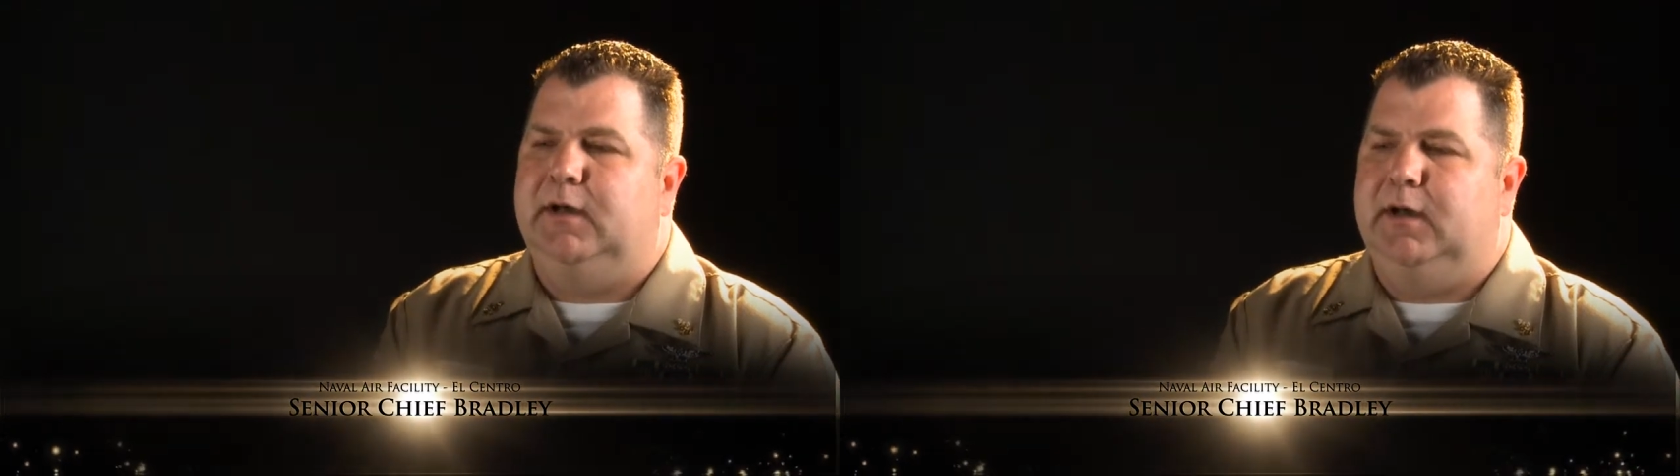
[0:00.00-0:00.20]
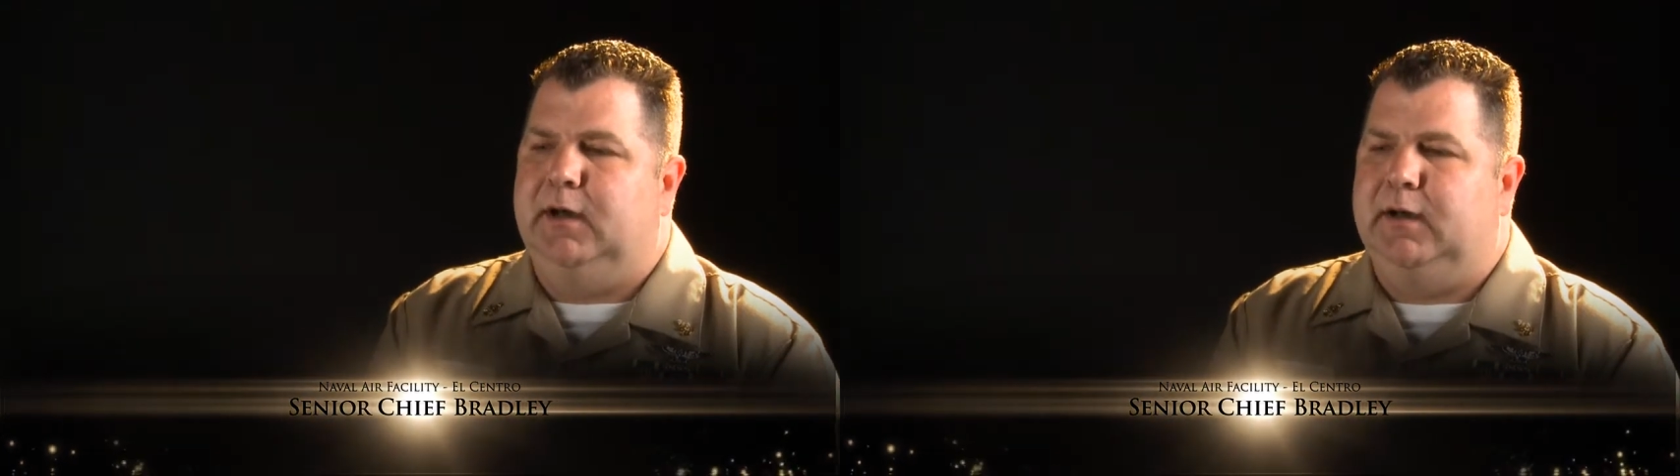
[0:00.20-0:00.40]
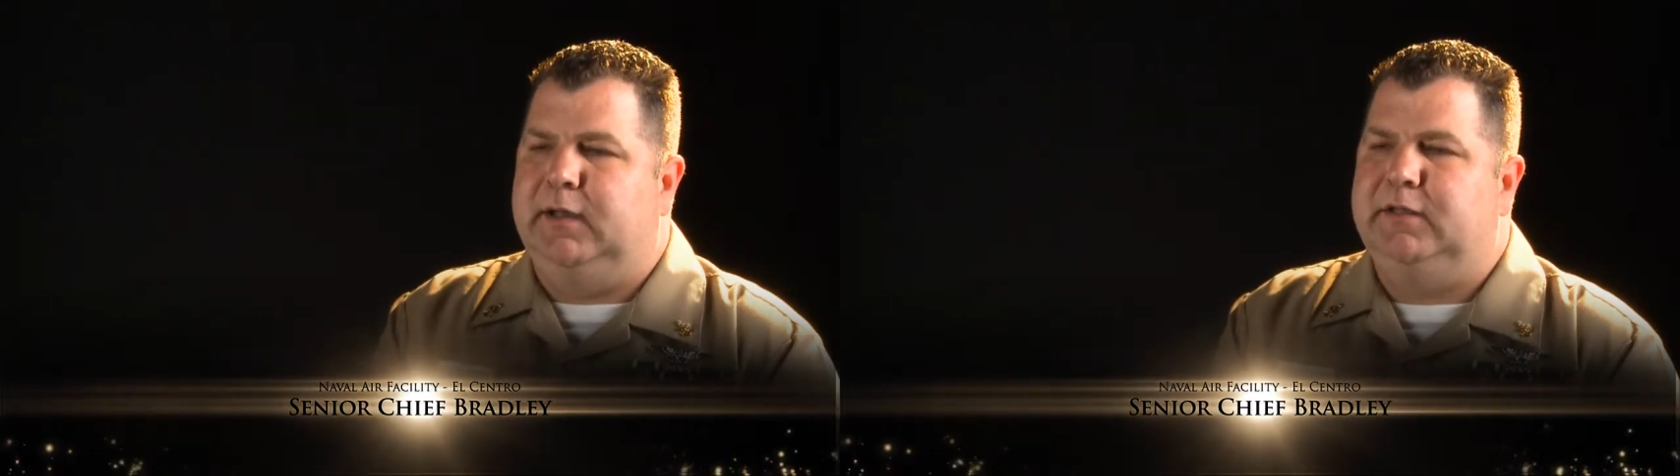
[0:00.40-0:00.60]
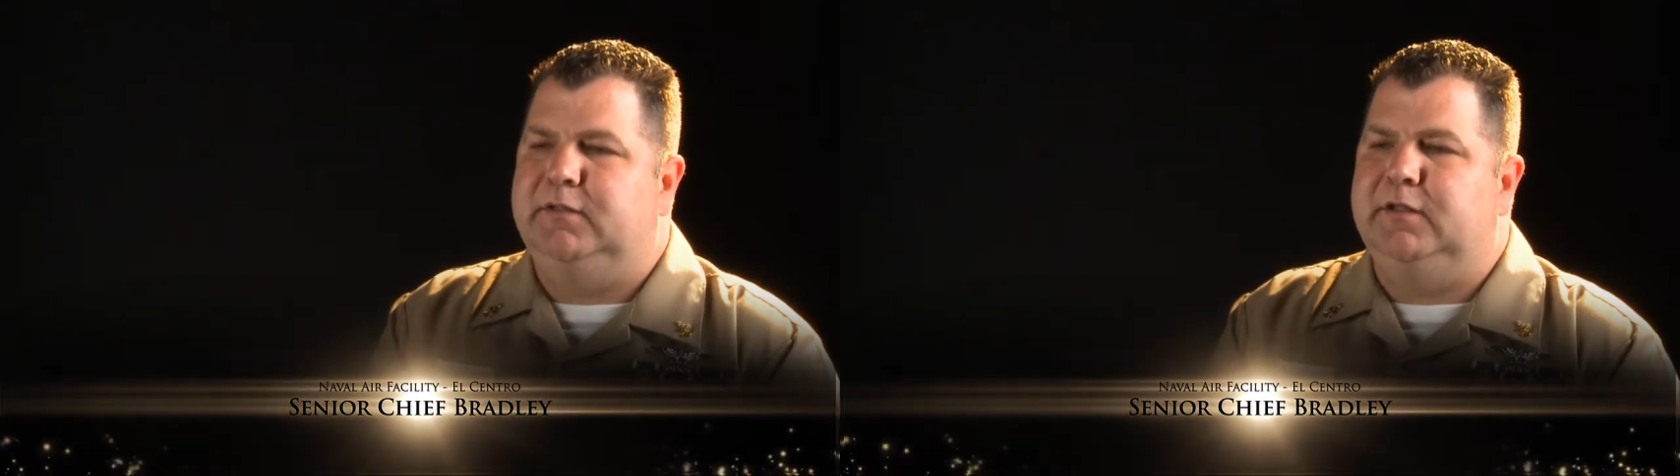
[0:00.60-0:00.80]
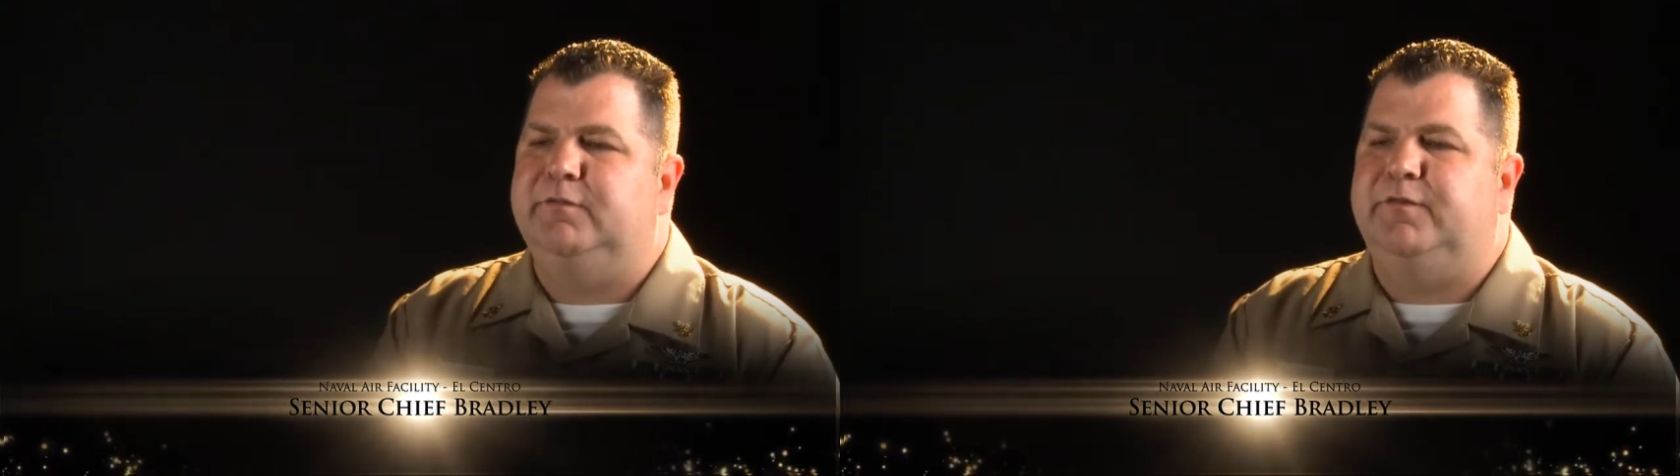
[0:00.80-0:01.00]
uh, he
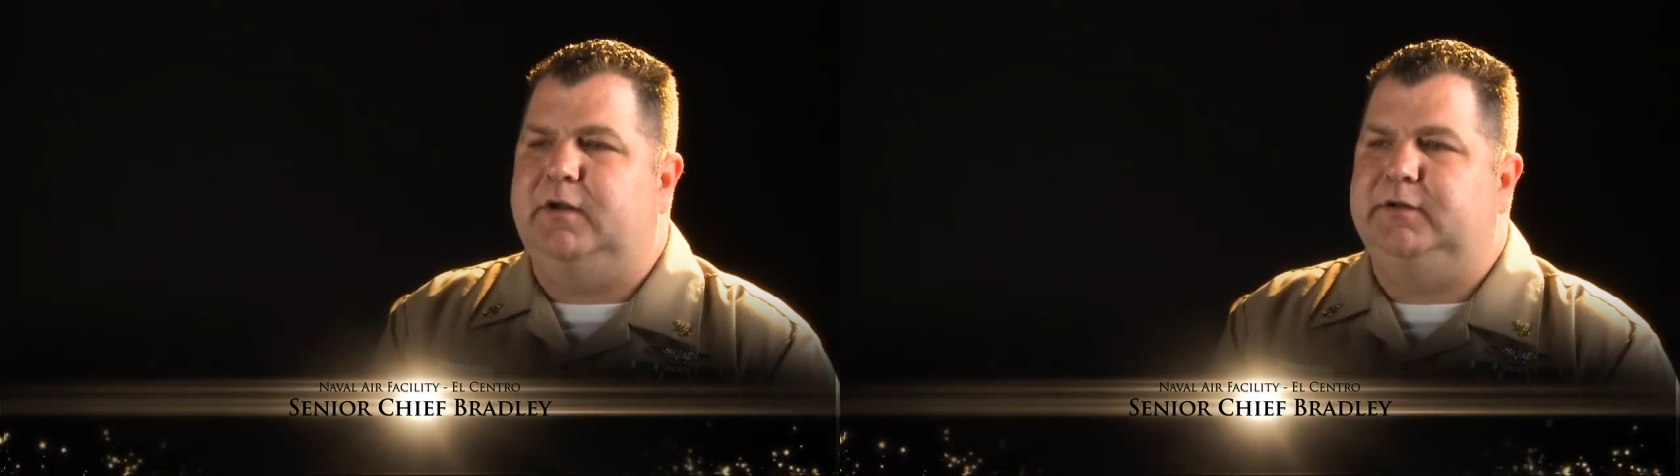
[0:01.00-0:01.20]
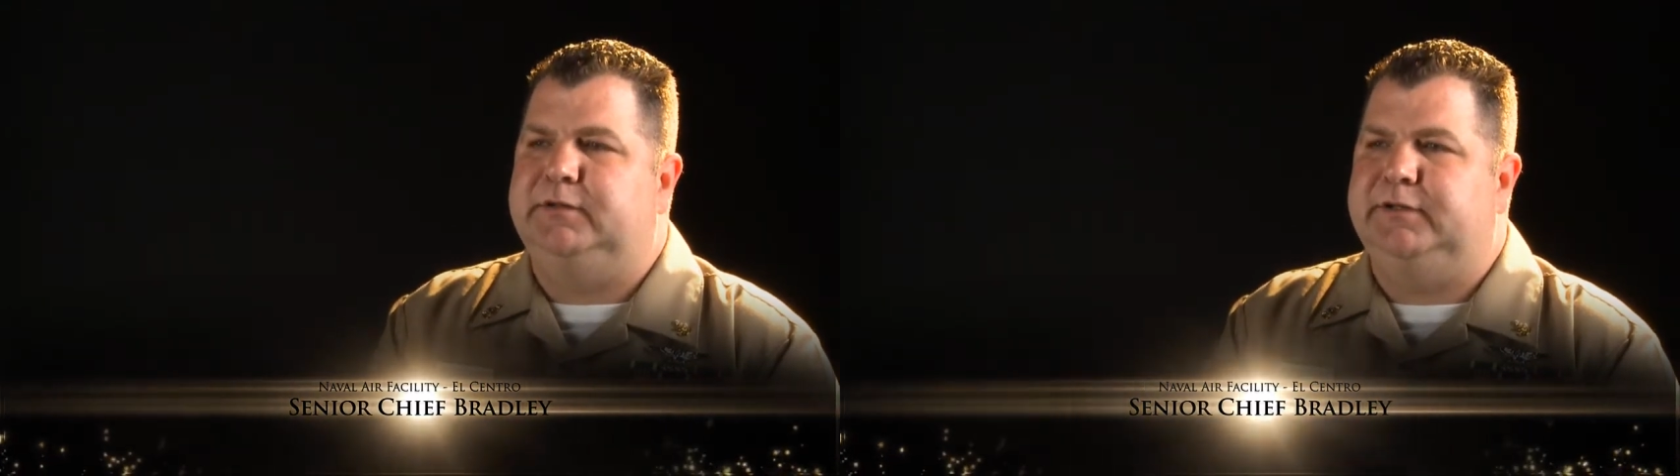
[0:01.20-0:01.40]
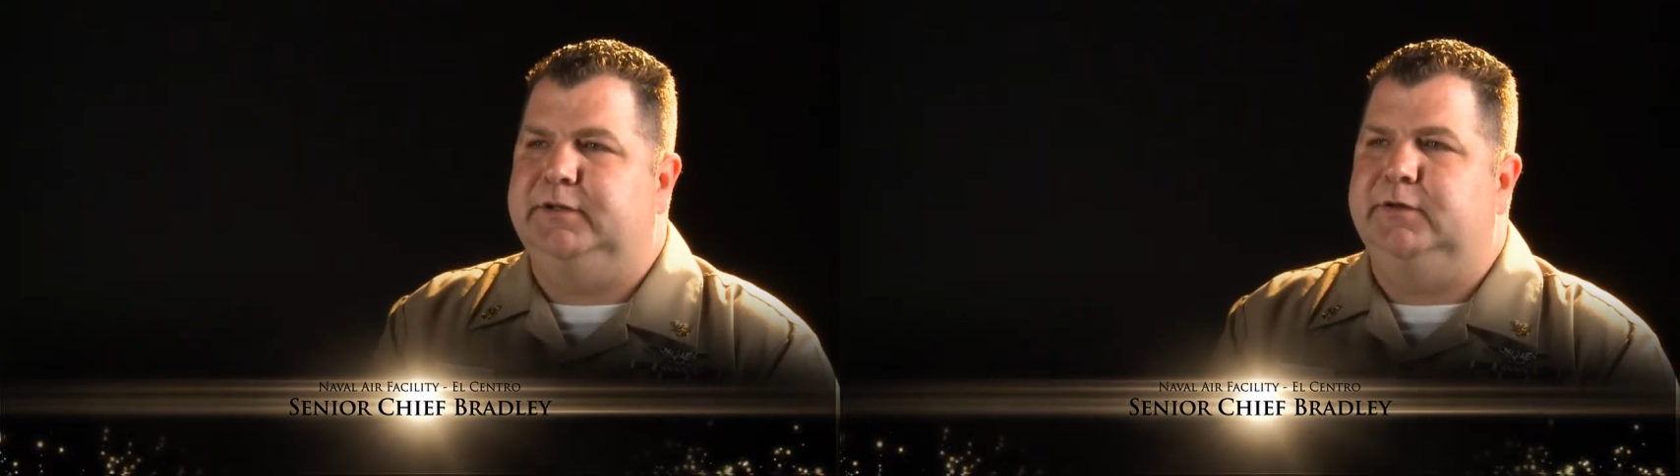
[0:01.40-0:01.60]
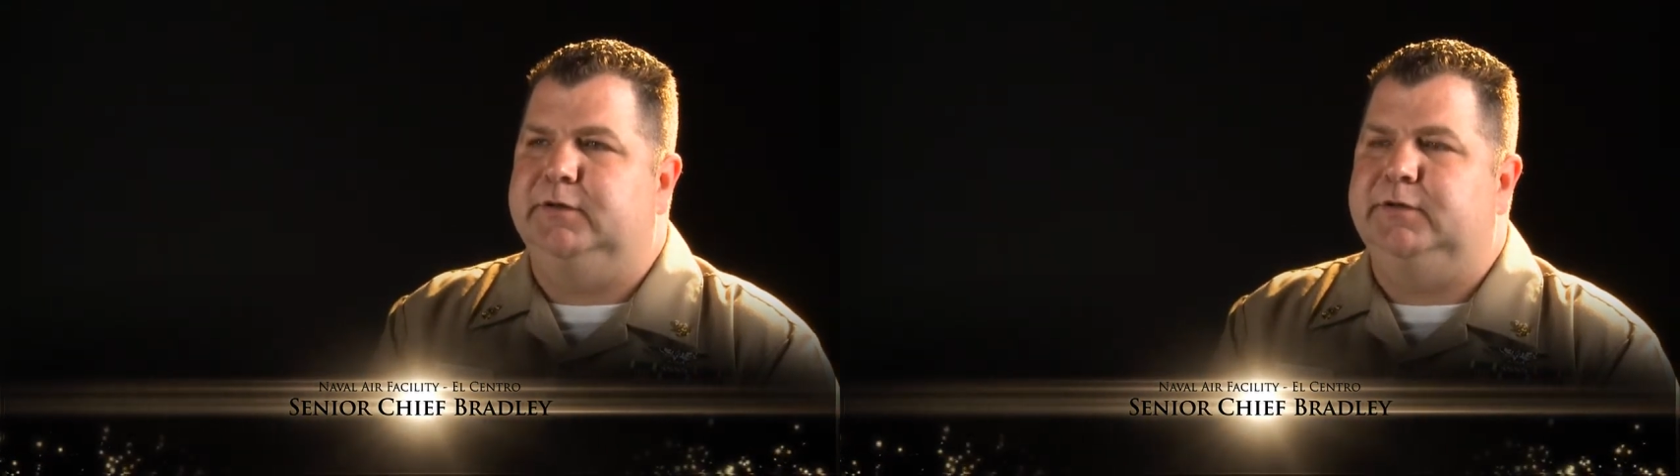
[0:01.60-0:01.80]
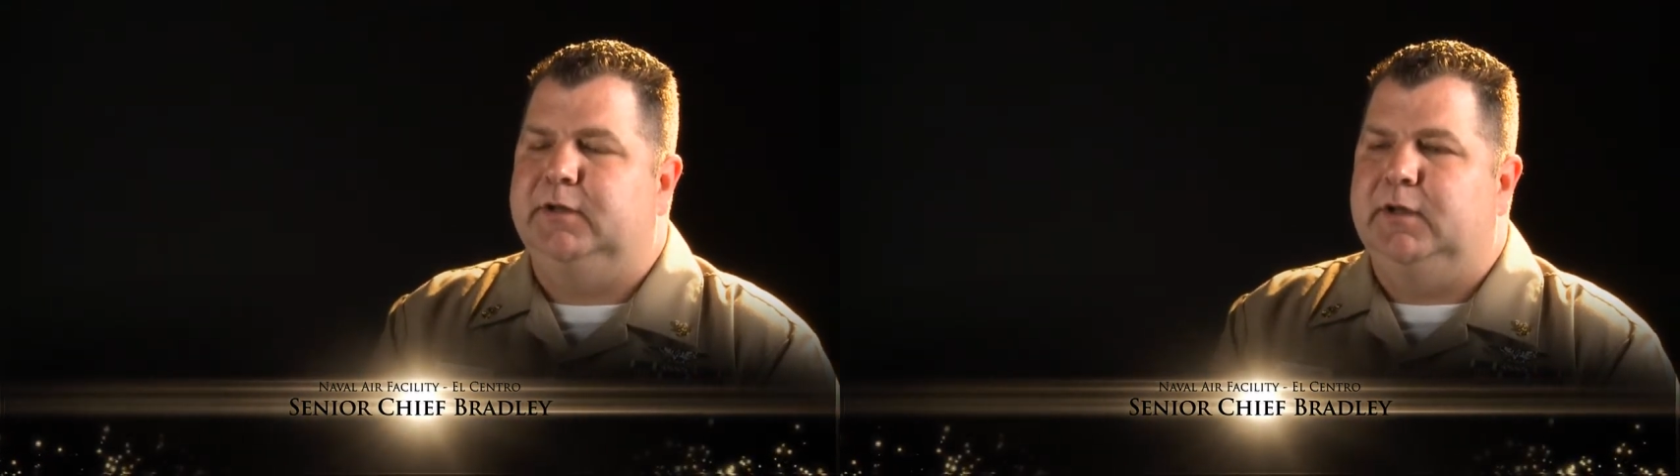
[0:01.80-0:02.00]
then
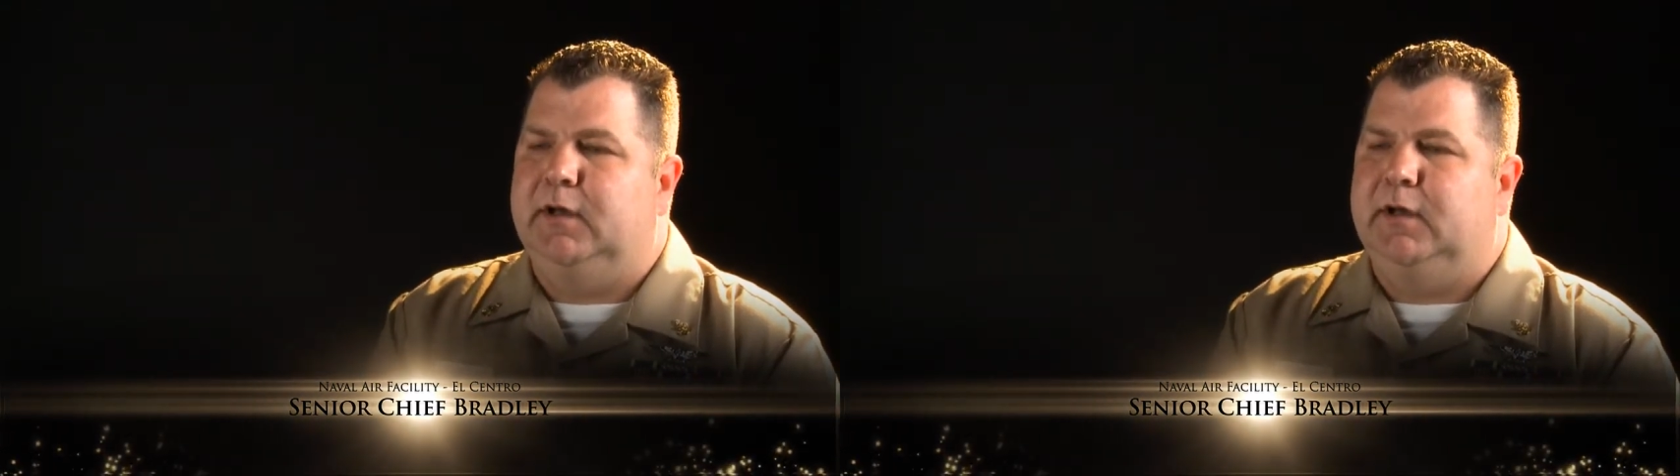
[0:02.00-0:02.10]
volunteered